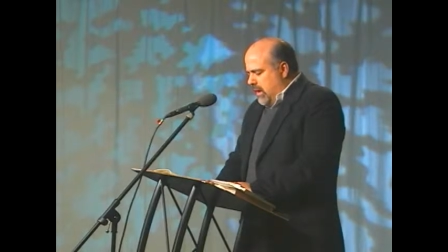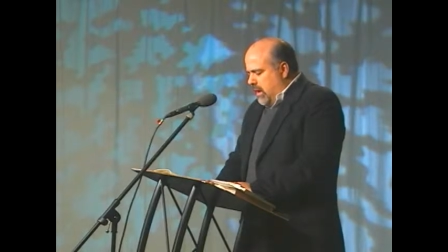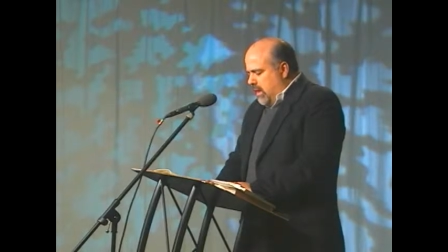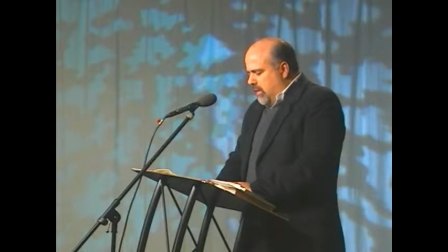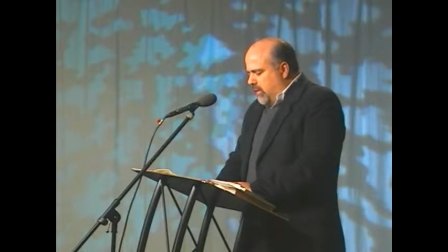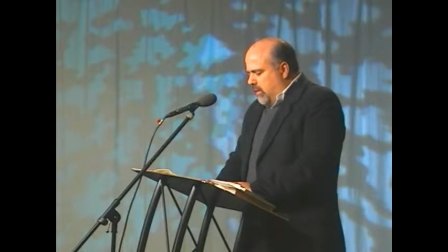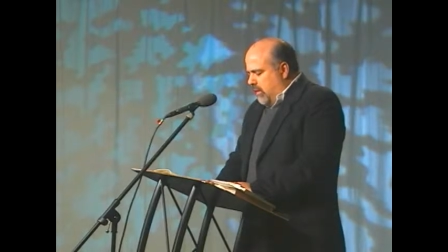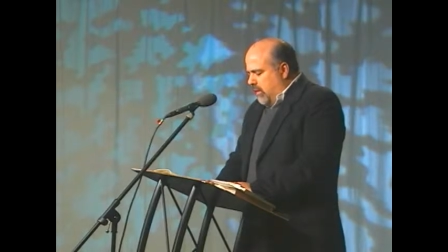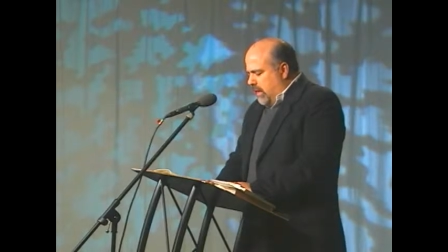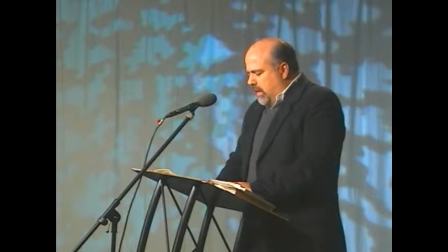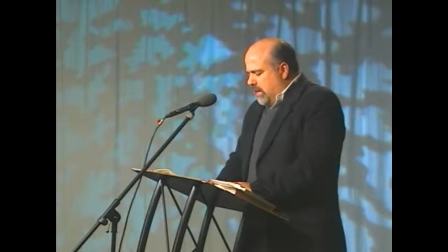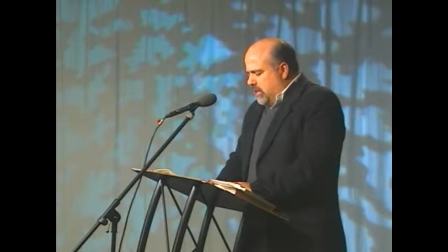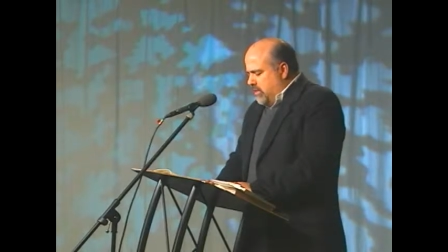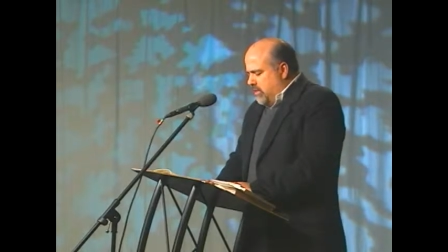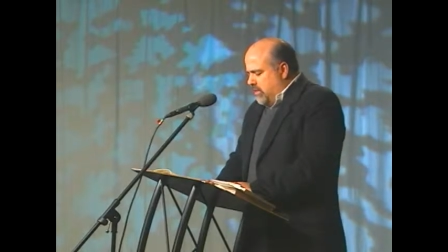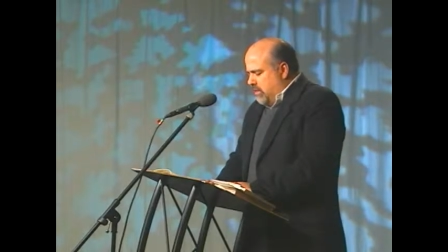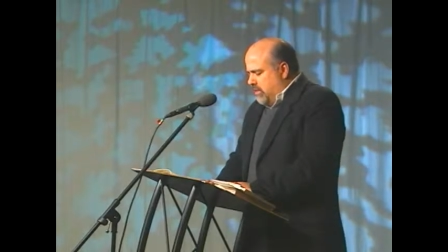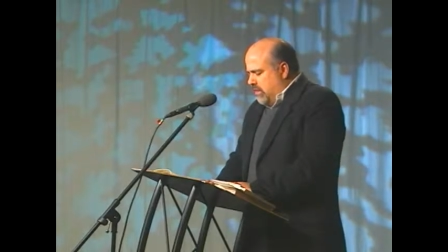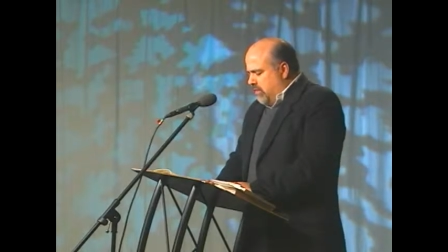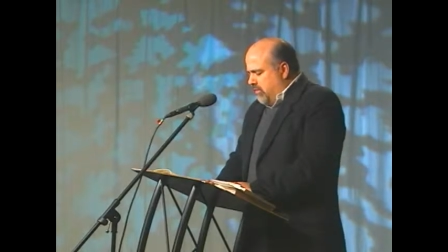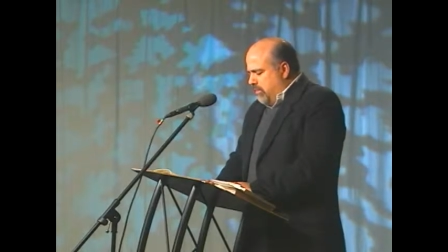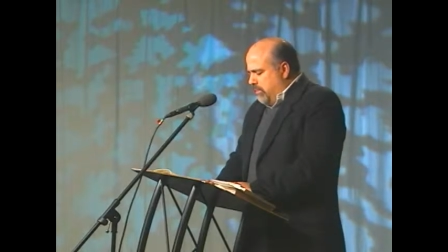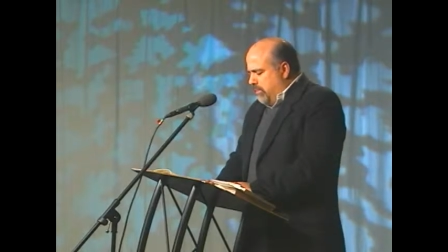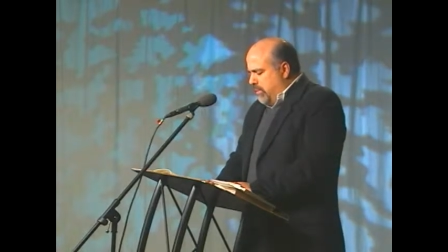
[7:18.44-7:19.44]
The legend
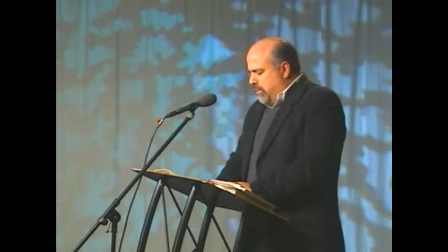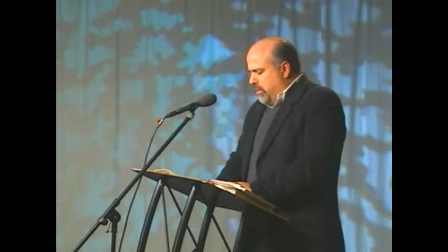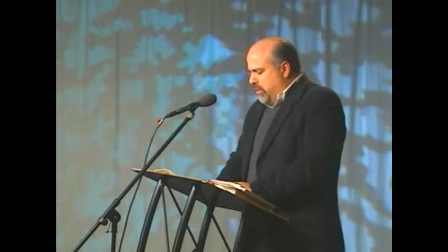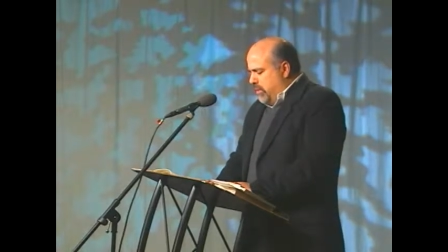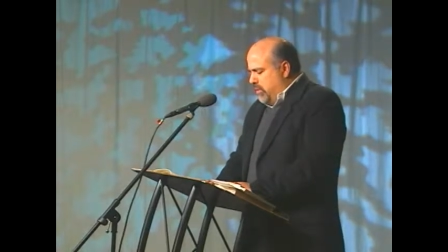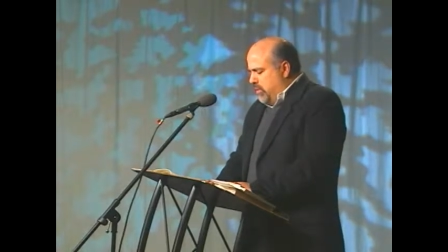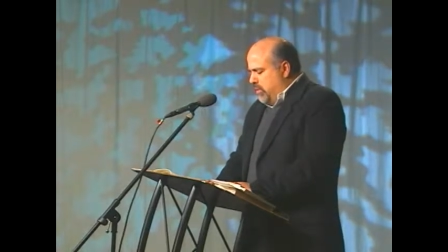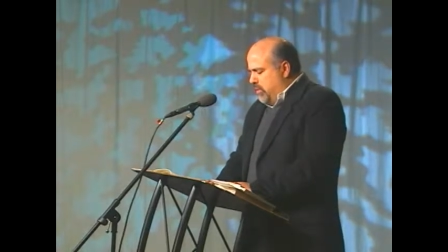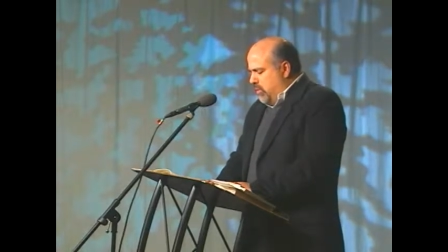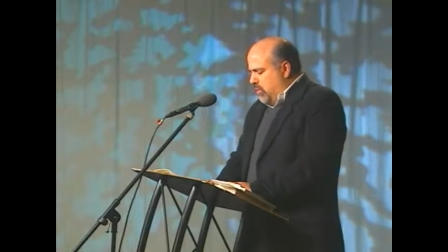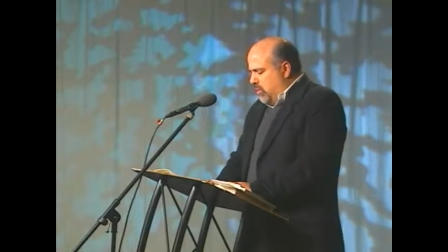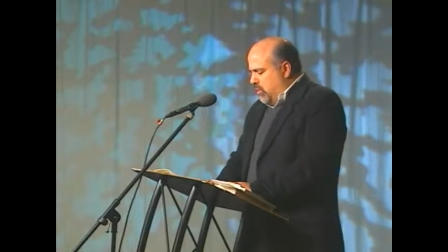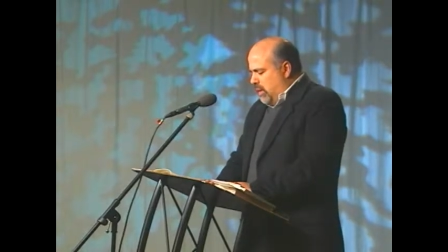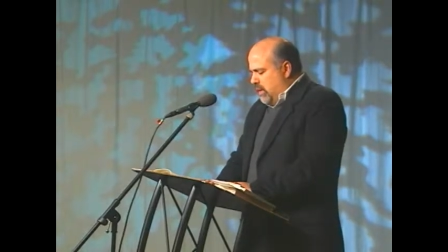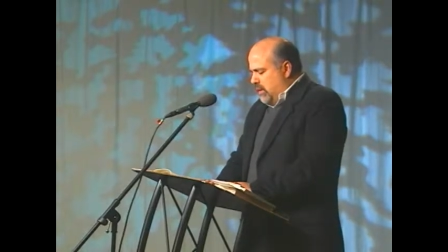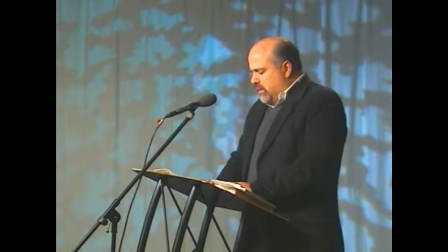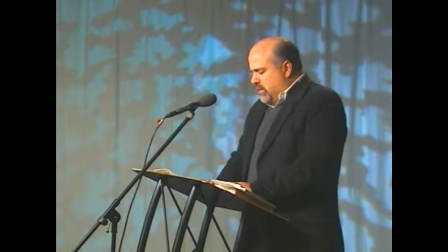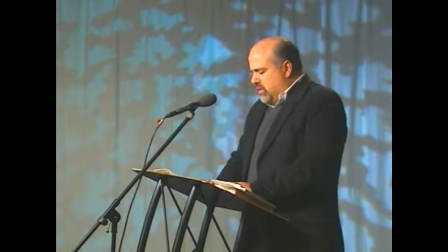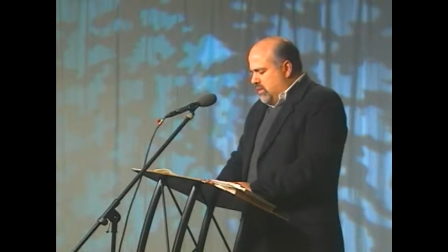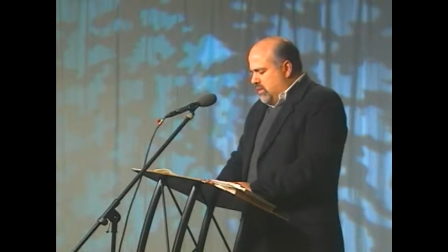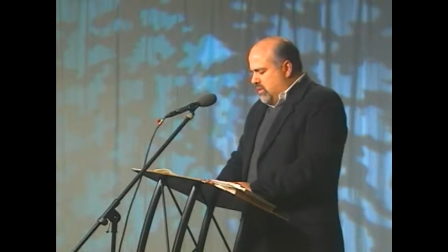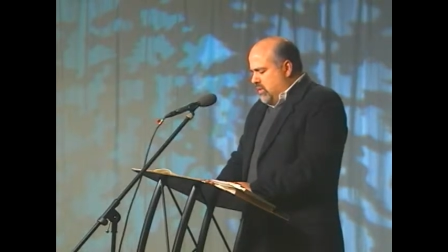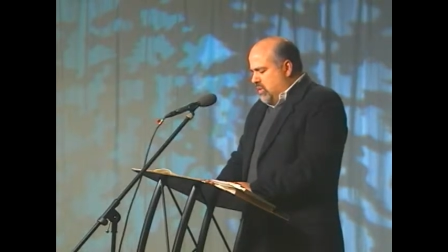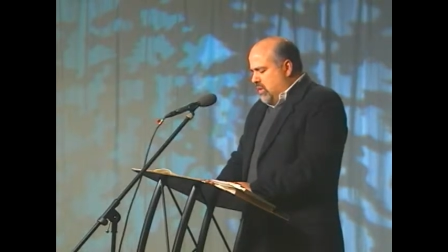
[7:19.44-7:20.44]
of a bird who
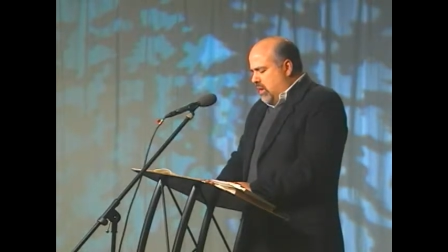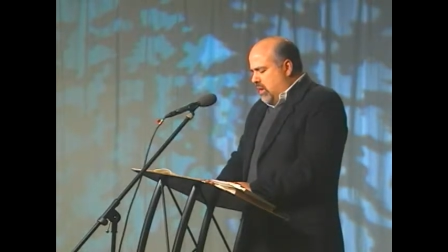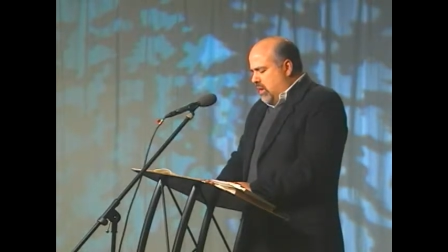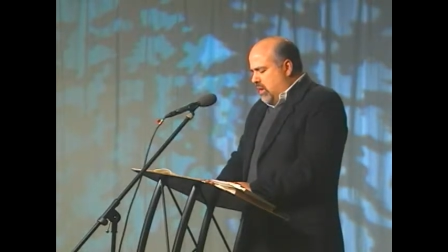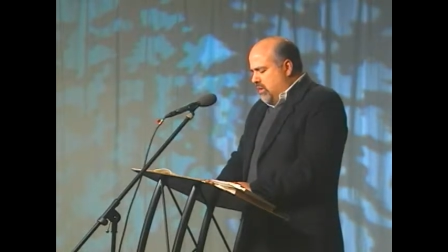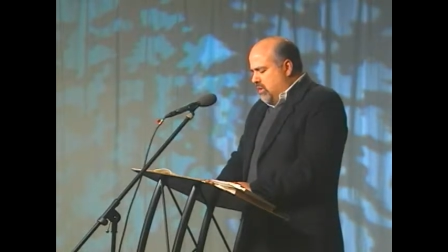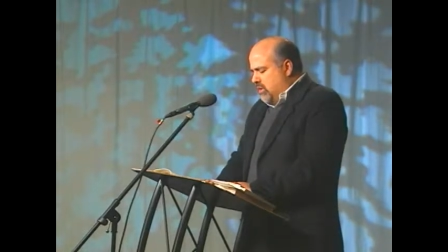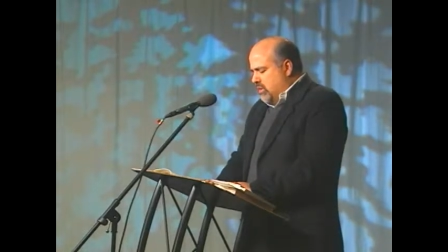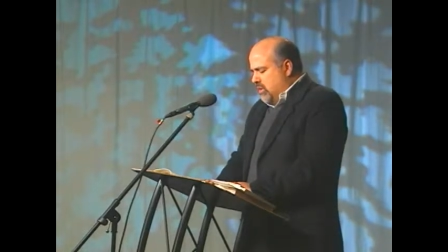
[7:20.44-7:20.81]
wanted song